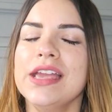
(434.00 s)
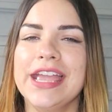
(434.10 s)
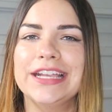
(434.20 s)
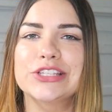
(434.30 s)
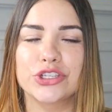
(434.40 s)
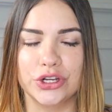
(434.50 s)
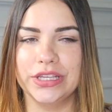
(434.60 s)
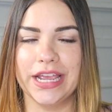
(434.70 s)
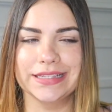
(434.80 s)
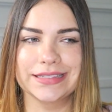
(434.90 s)
And
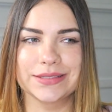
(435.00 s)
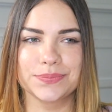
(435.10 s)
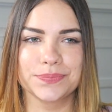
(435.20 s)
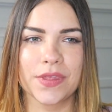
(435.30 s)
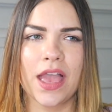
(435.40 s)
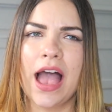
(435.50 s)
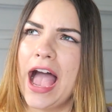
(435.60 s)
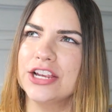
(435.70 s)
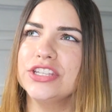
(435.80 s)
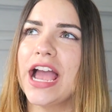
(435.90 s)
Shirley, yes.
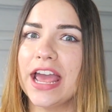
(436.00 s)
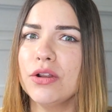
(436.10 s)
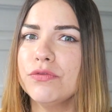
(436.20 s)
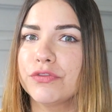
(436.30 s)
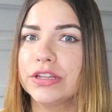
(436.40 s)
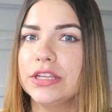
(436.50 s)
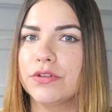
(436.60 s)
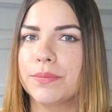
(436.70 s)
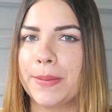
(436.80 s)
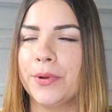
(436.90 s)
Actually, I don't really
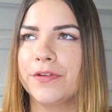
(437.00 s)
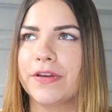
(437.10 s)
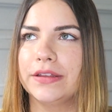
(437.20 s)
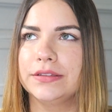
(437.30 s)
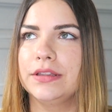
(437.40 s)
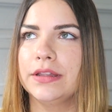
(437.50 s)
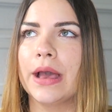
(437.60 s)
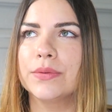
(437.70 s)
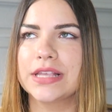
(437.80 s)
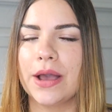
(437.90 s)
remember if that
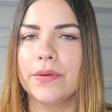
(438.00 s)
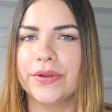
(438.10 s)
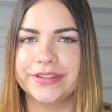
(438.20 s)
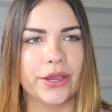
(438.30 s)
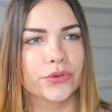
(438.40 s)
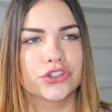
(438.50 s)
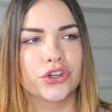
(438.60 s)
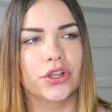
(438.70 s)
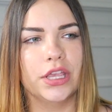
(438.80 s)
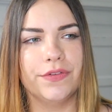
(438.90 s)
was how it went down with Shirley,